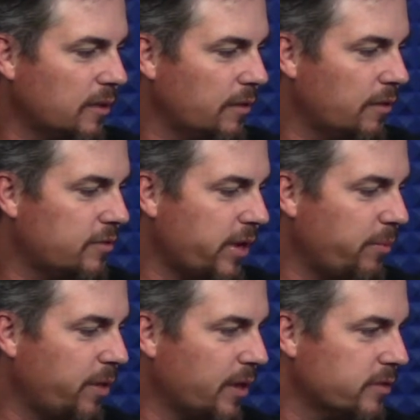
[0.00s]
the same
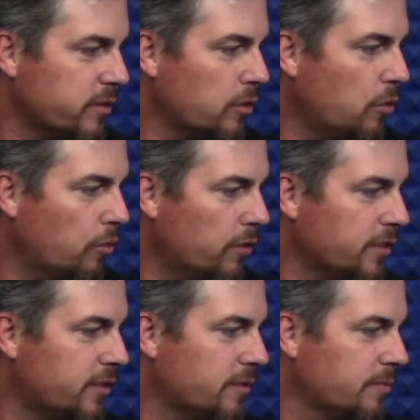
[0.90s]
thing as the
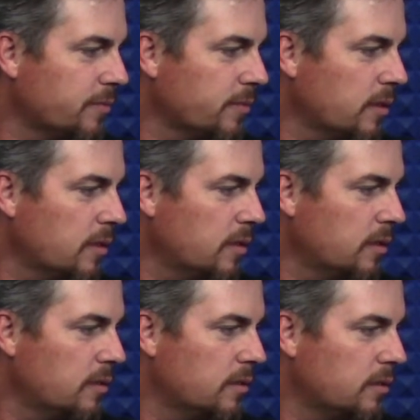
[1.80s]
chorus. So
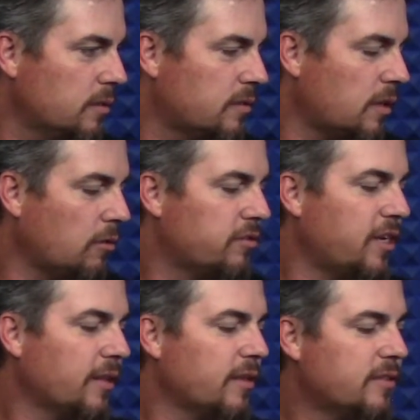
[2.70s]

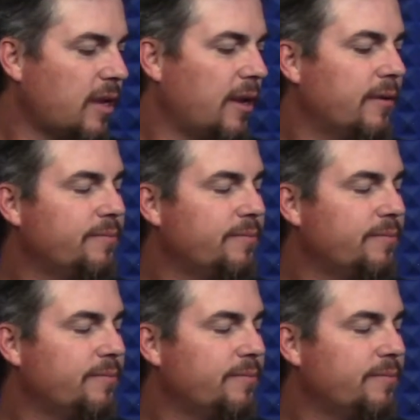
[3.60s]
check this out.